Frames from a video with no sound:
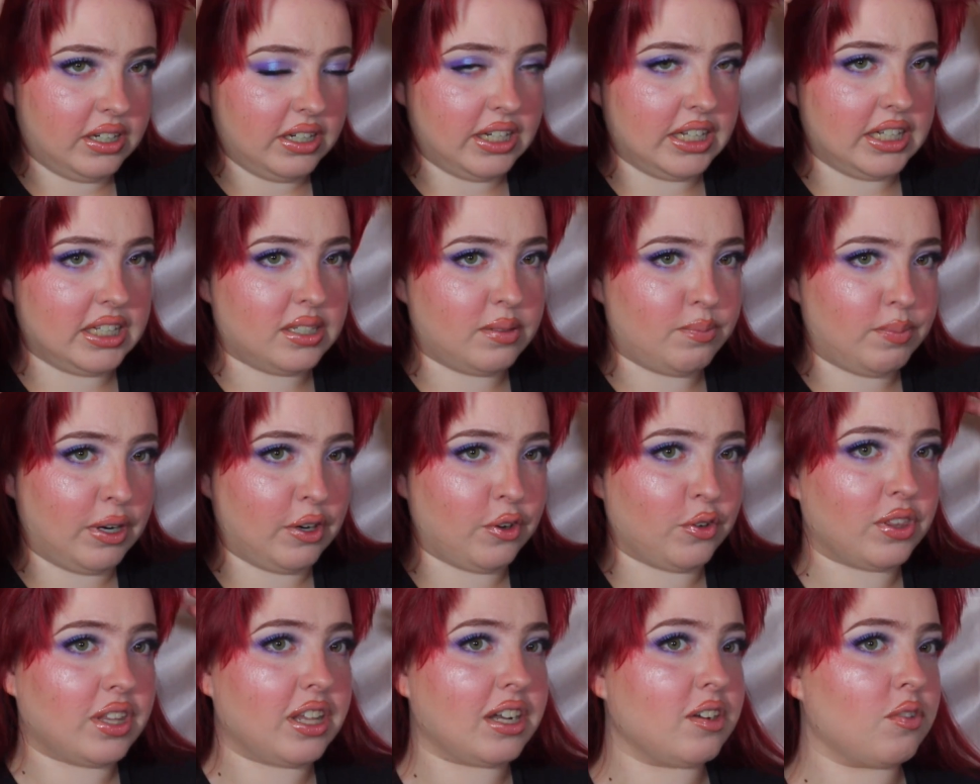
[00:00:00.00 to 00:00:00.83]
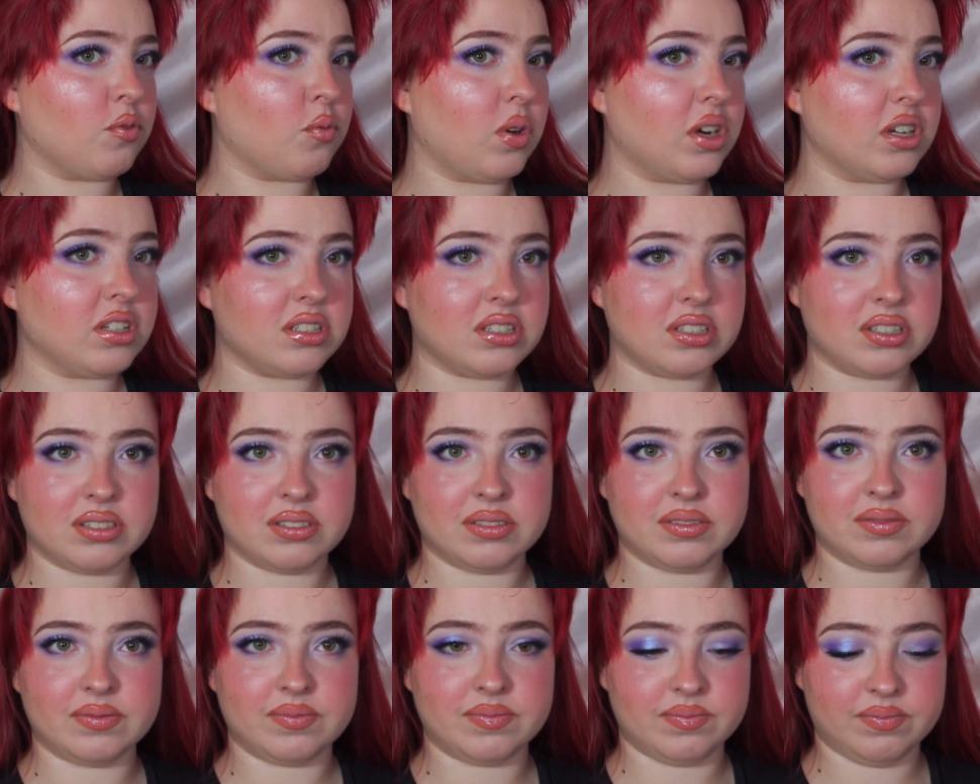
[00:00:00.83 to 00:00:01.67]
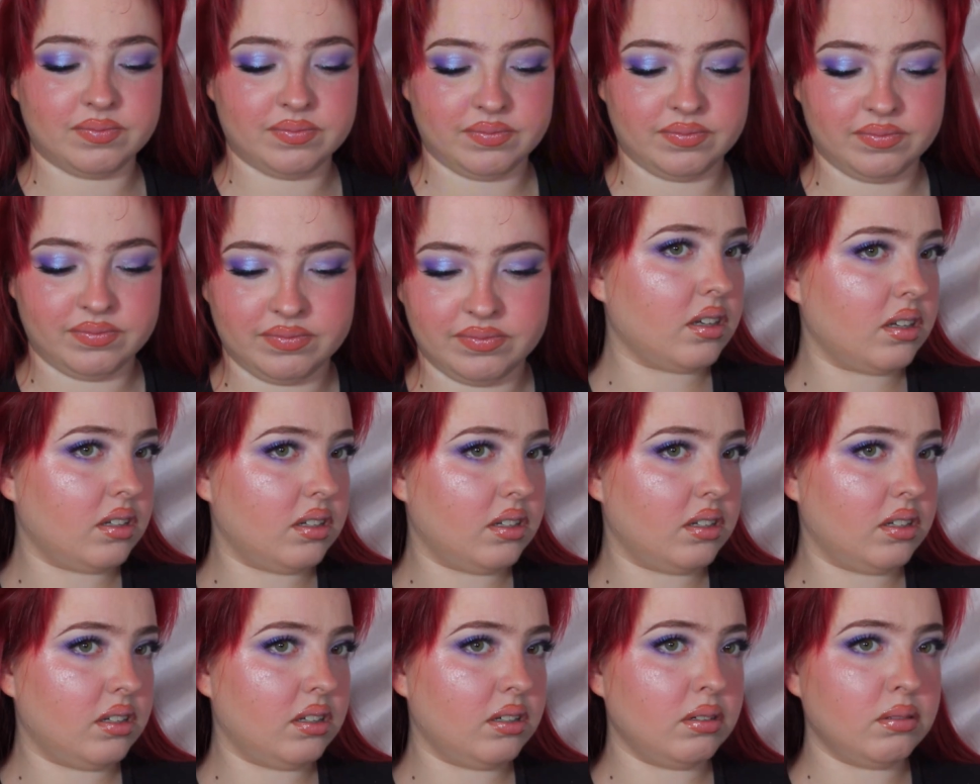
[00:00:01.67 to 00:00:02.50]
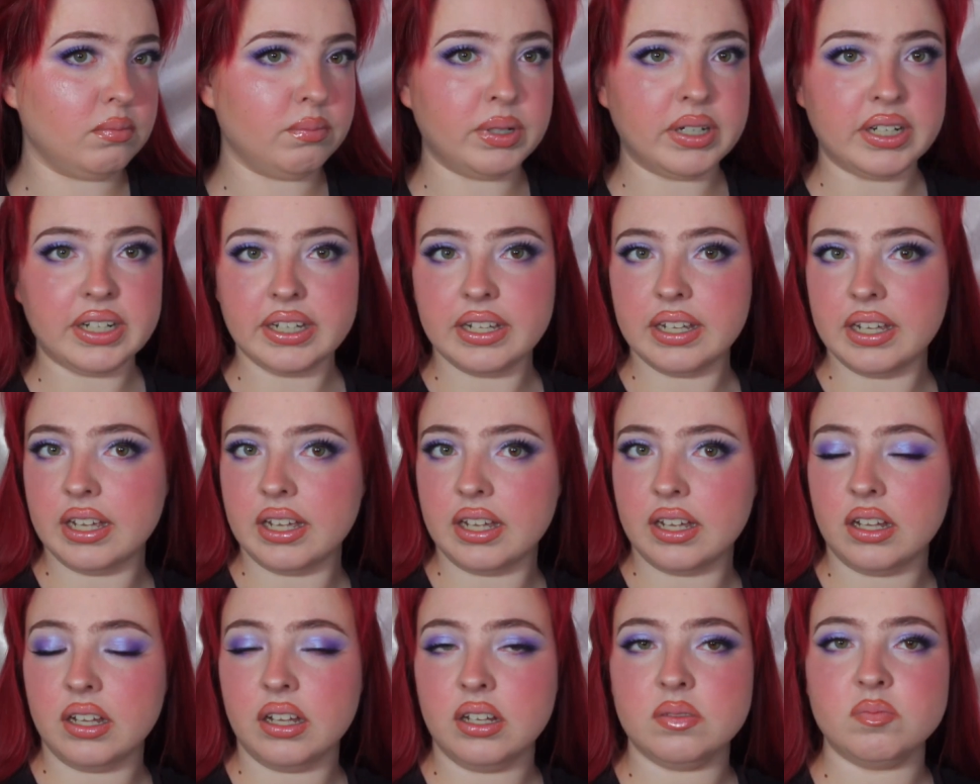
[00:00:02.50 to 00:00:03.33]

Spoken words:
it's better than it was. But yeah,